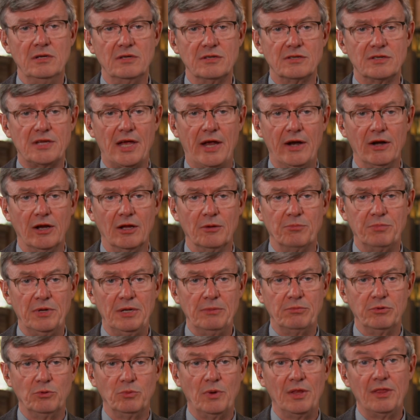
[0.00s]
staring at
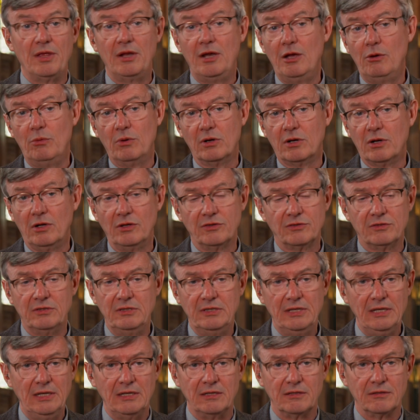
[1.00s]
people when they know what Colston
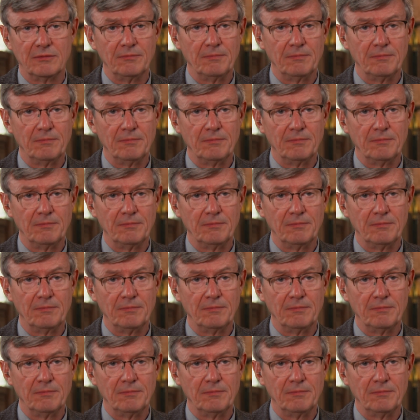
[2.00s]
did.